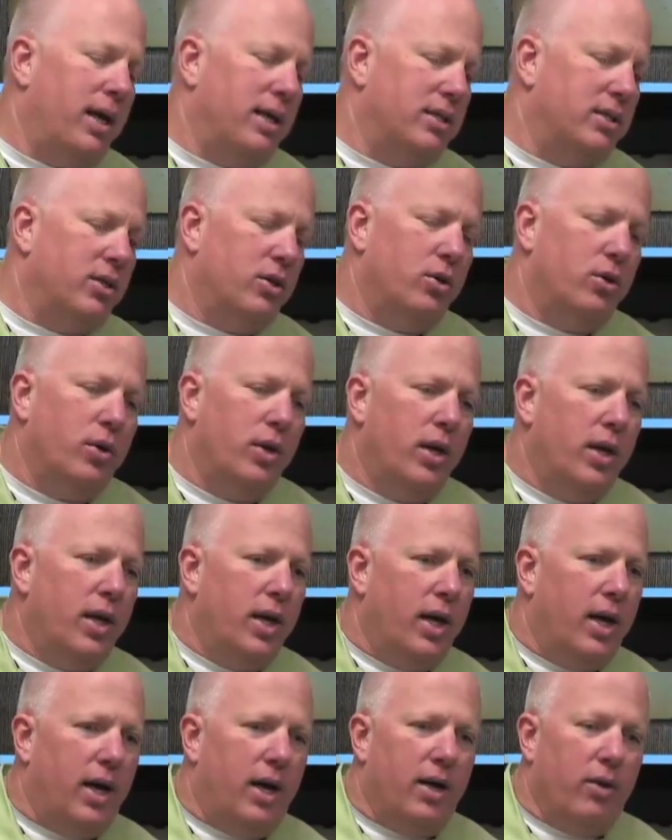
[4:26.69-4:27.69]
So
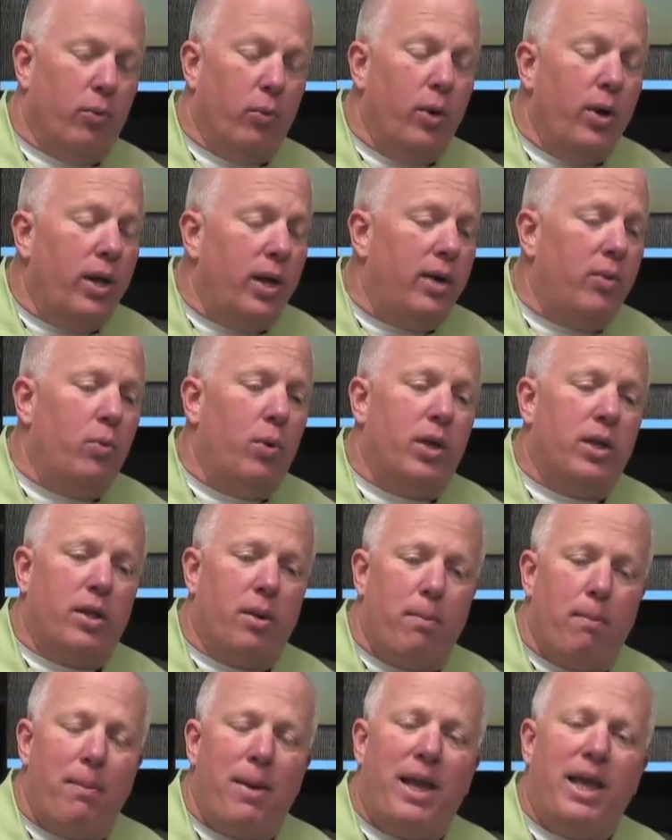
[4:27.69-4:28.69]
uh, really what the
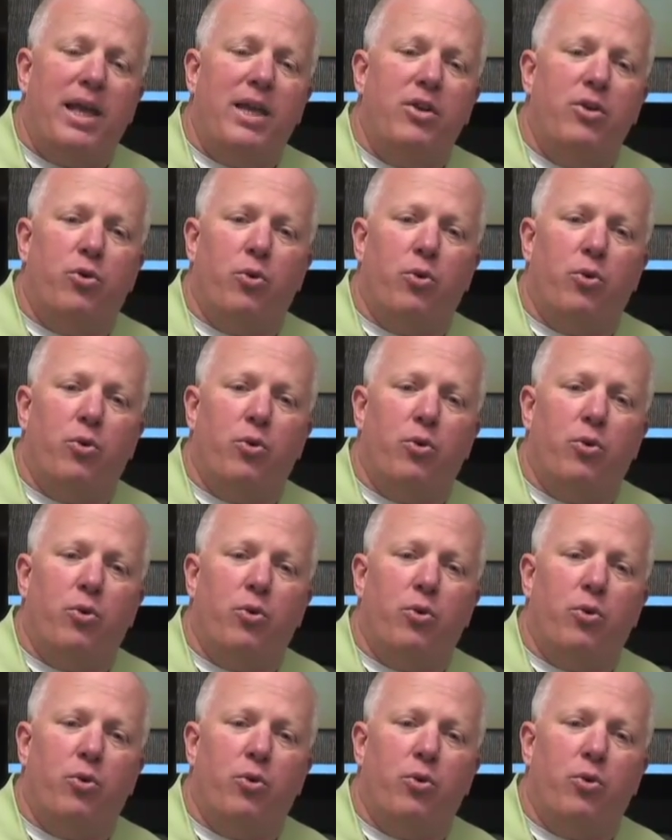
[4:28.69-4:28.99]
main